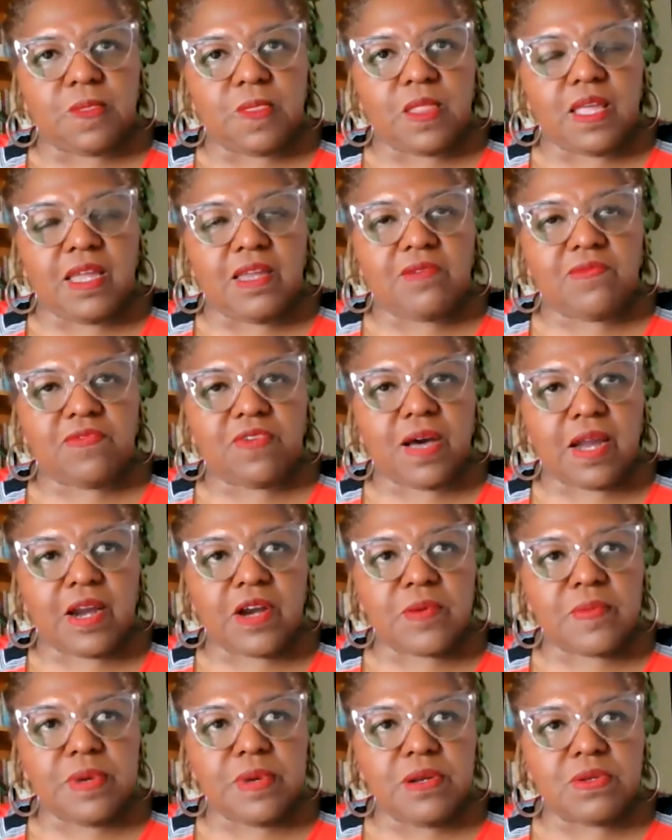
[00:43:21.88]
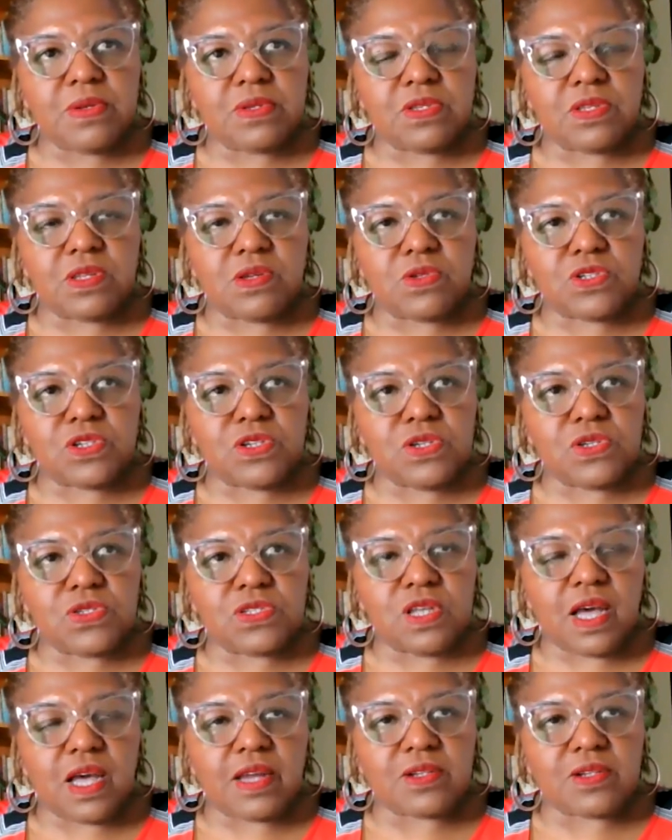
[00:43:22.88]
environment. So she's
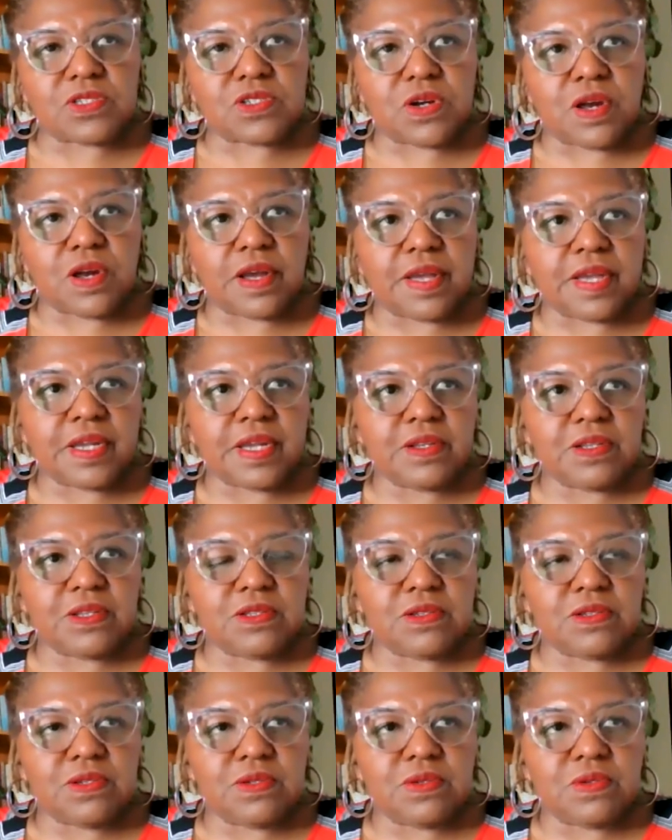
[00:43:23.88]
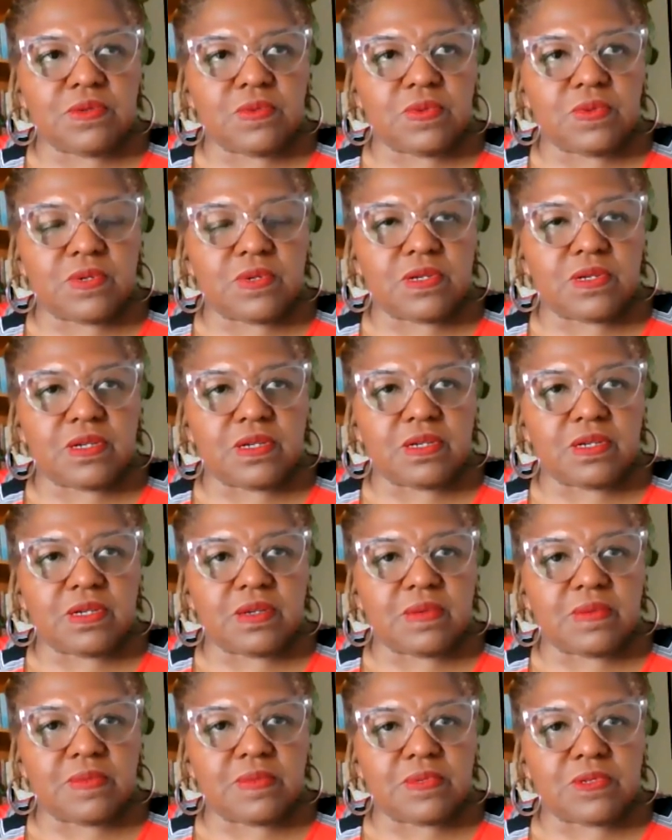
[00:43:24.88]
not trying to,
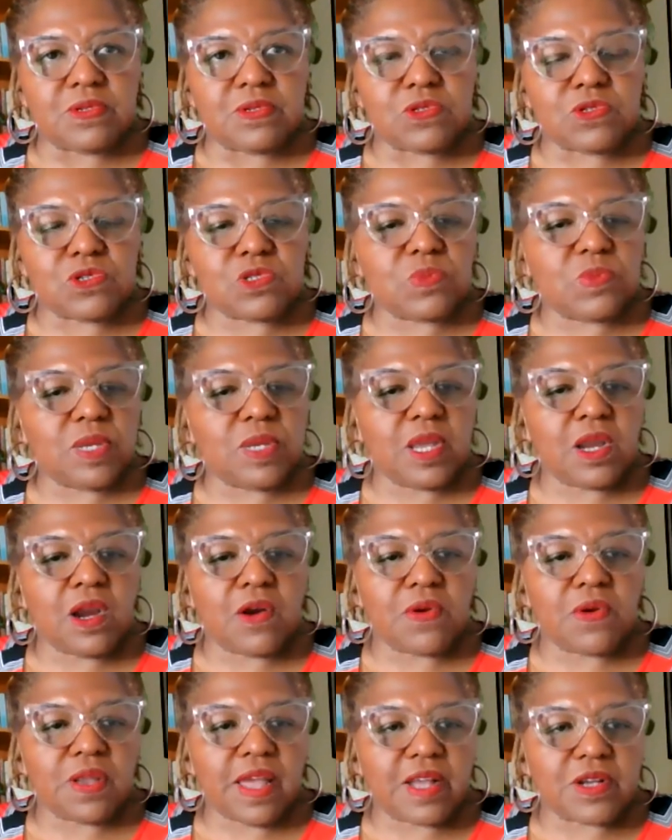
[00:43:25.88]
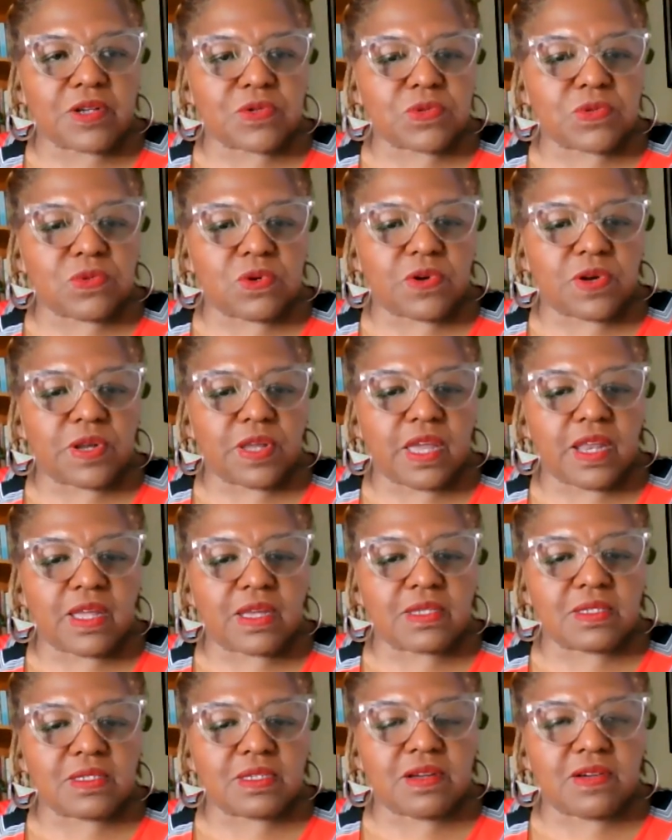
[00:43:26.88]
she's just being her natural
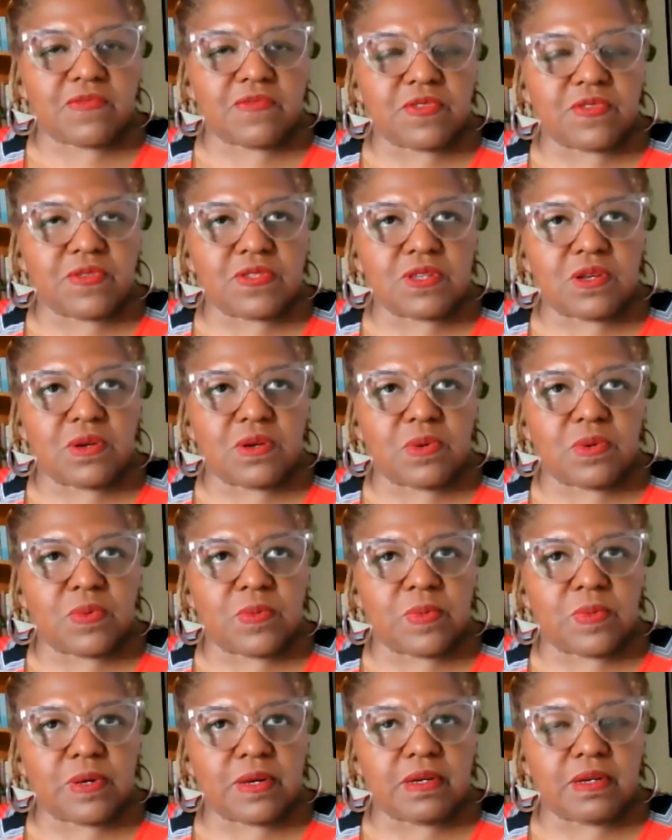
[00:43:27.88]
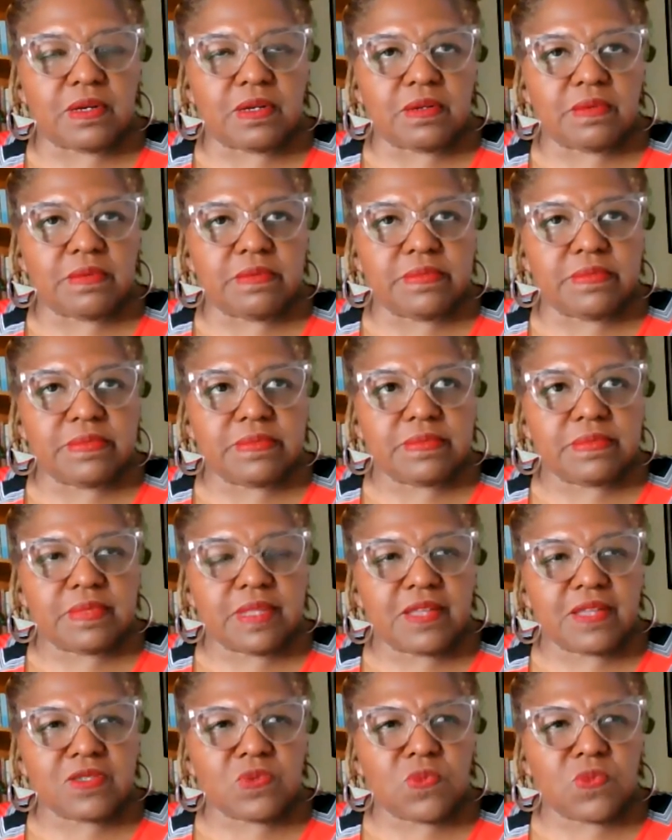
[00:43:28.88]
organic self. And so
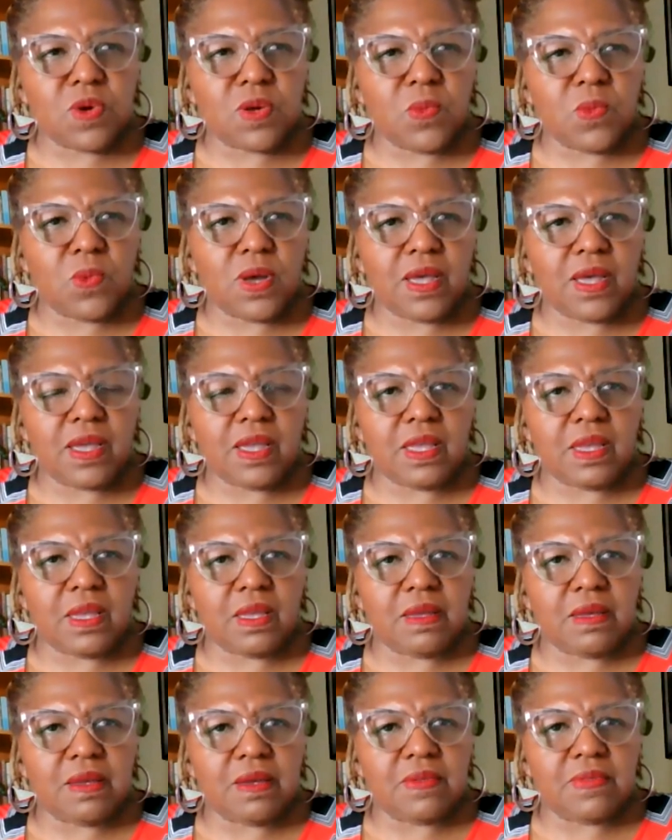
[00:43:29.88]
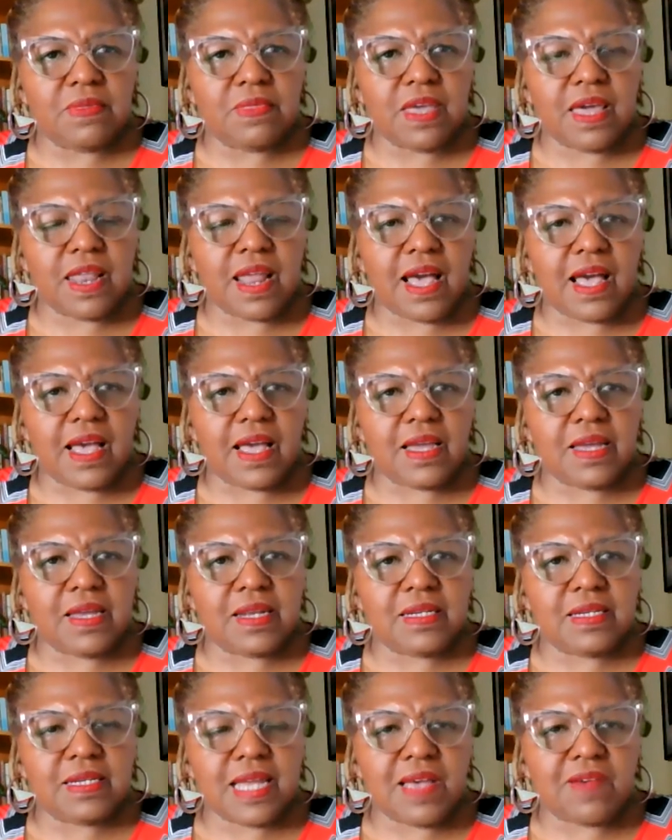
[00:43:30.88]
that's one way that I
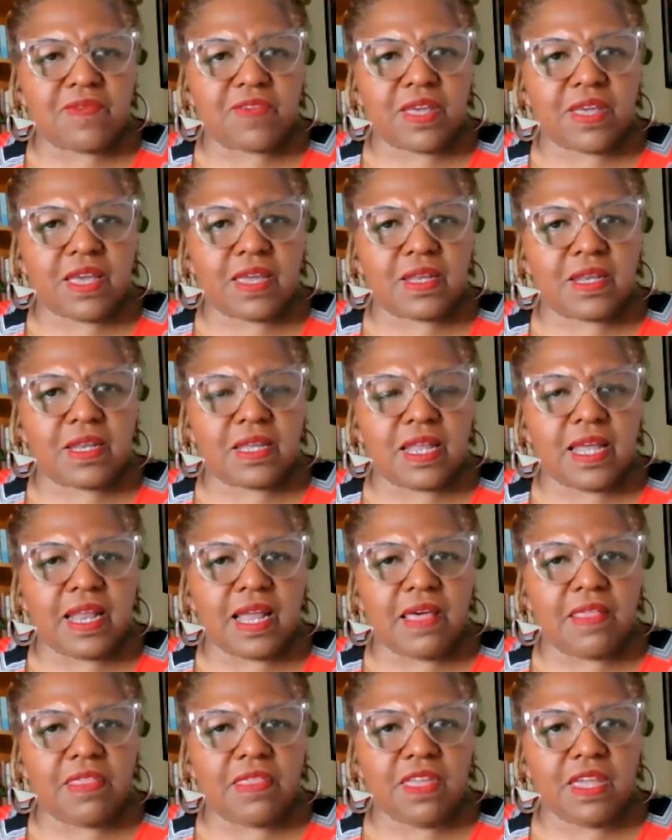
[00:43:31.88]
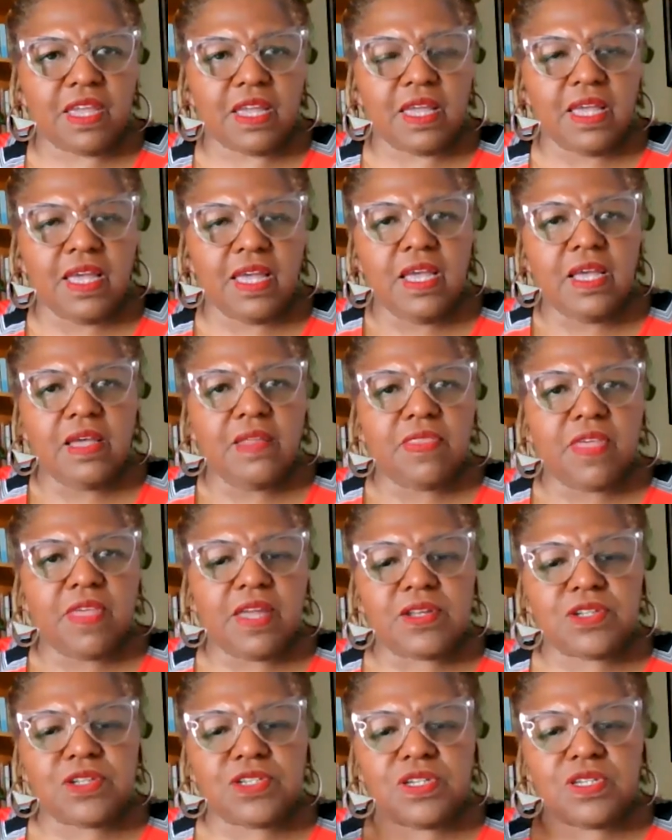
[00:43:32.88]
navigated it. And I think
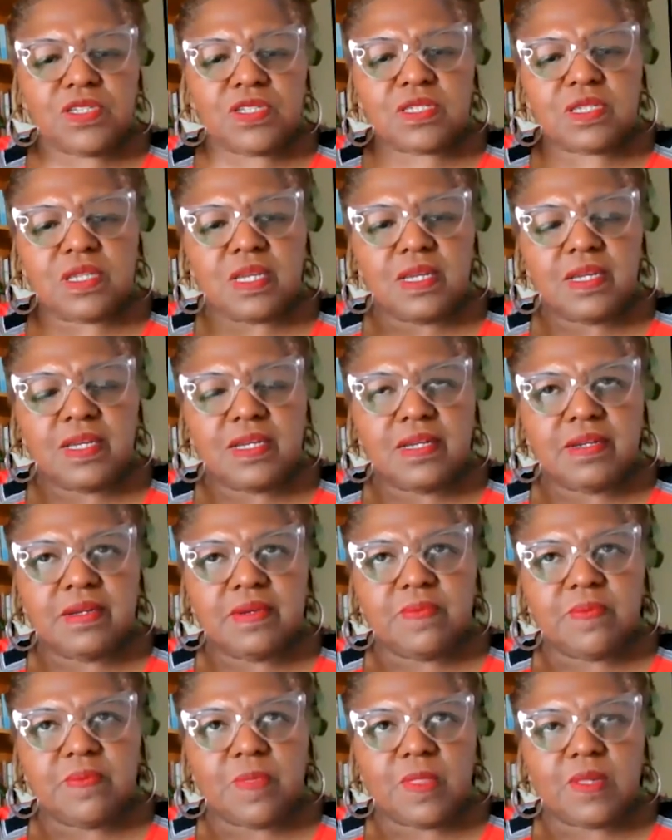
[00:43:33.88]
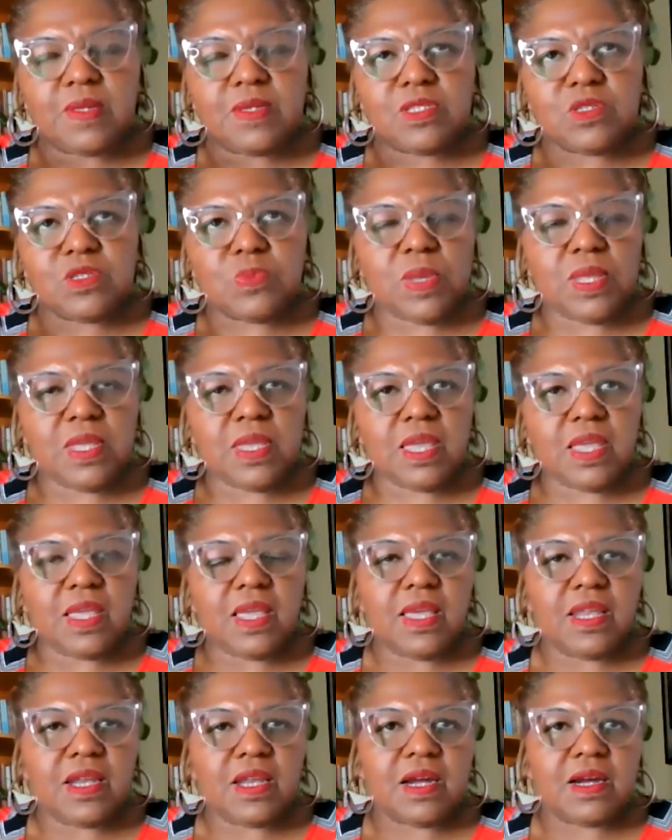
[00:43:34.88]
that she's speaking
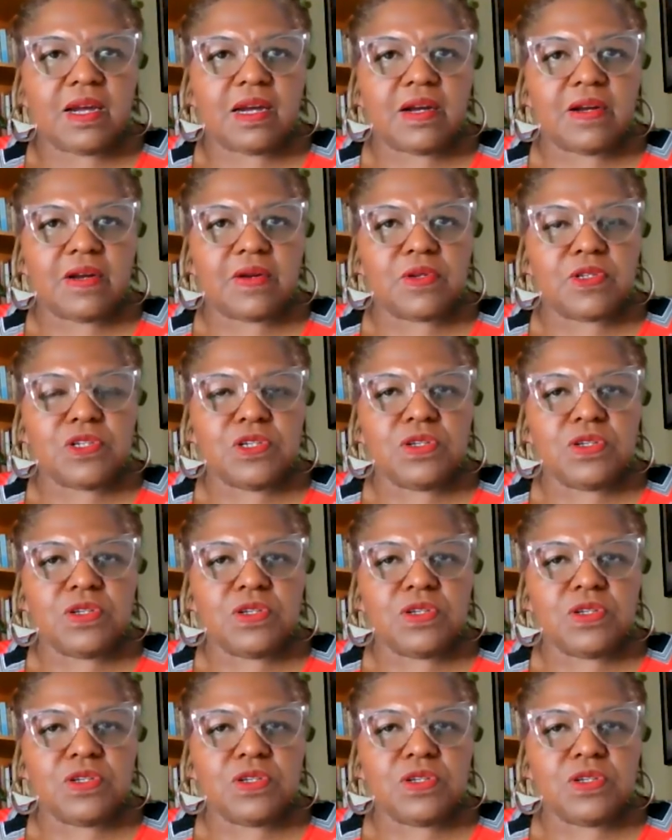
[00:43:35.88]
in her,